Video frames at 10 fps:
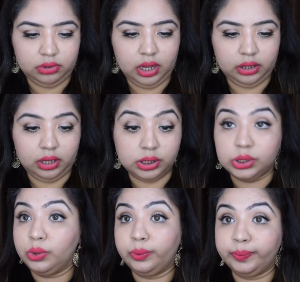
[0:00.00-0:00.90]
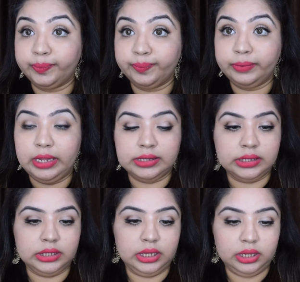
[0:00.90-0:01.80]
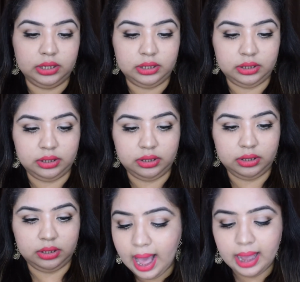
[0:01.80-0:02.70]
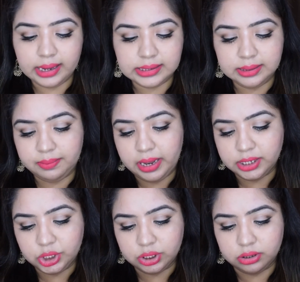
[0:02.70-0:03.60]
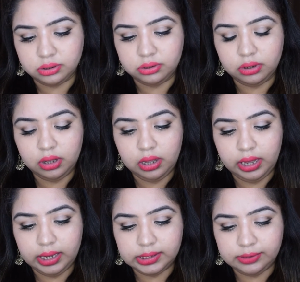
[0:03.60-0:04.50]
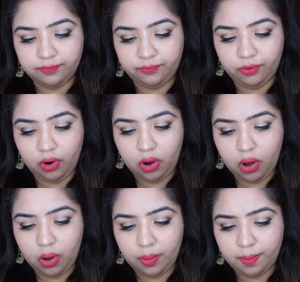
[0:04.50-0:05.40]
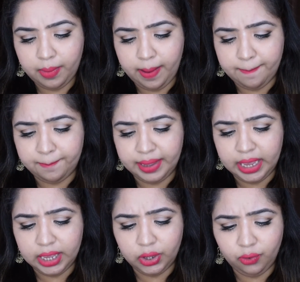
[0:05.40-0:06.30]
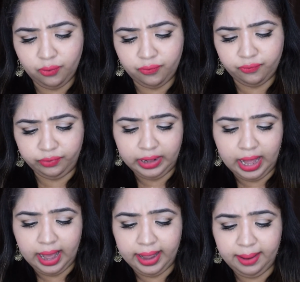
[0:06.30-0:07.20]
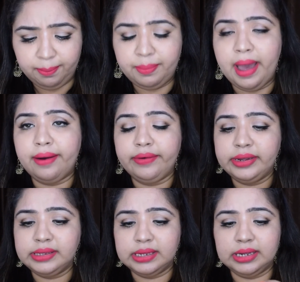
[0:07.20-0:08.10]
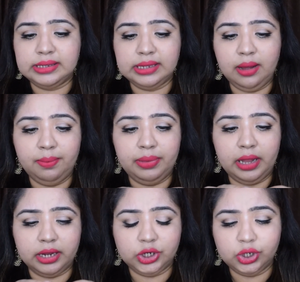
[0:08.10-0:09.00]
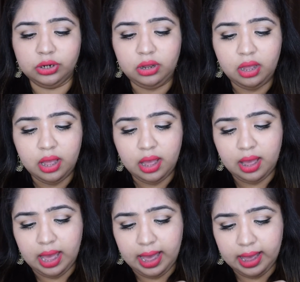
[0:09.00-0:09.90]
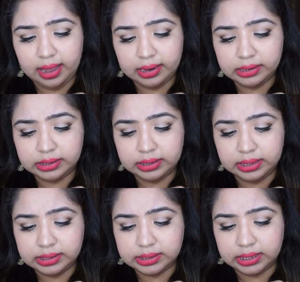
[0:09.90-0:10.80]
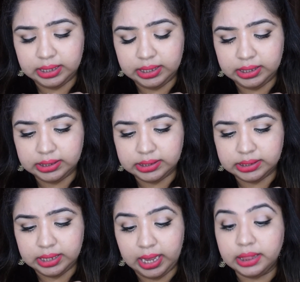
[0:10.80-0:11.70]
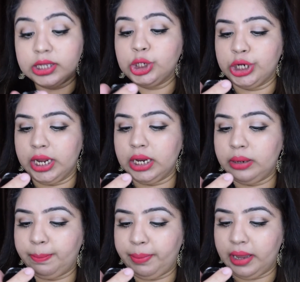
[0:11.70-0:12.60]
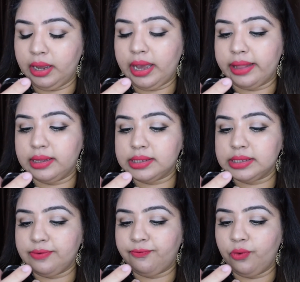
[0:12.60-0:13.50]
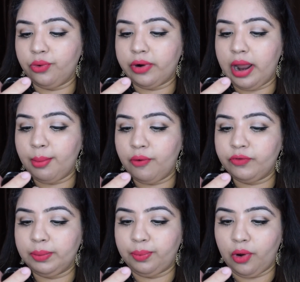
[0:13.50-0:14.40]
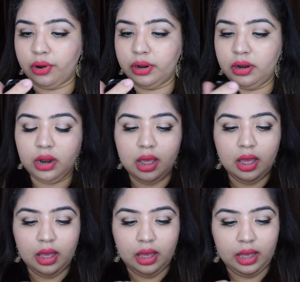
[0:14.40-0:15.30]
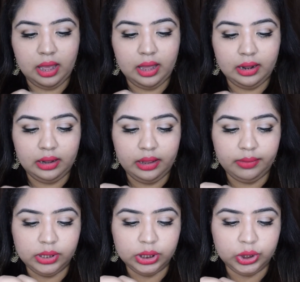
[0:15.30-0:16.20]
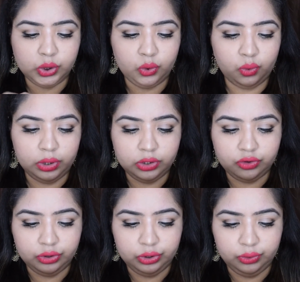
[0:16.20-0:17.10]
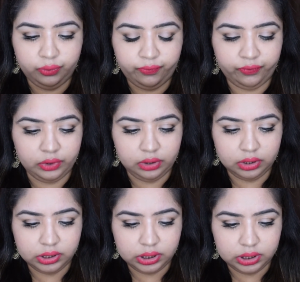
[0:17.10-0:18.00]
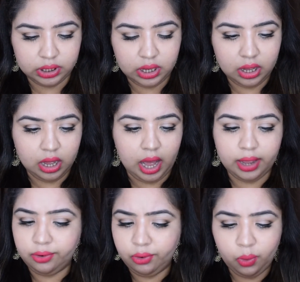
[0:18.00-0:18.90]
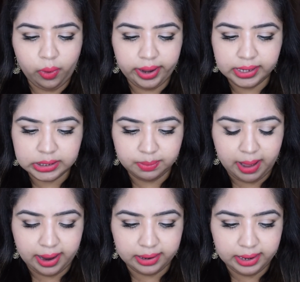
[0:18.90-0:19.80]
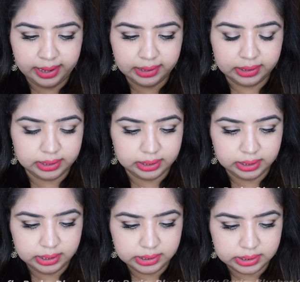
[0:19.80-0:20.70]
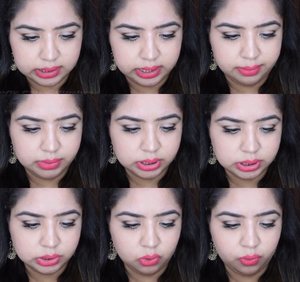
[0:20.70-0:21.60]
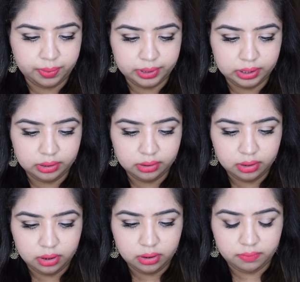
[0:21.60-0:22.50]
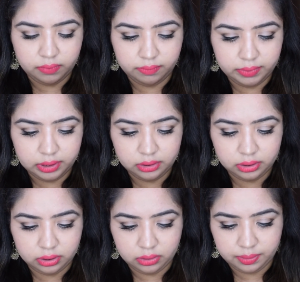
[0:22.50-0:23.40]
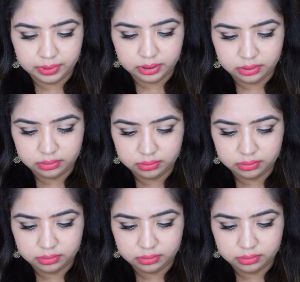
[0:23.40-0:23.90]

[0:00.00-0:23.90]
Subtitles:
I think so. Let's see. It's a blusher. It's from Beufly Paris. It's a blusher, and this is in the shade pink, and this is a 4 gram of the product. And let me just show it to you first. I don't know why it's packed like this. Let me just open it from where it's gonna open.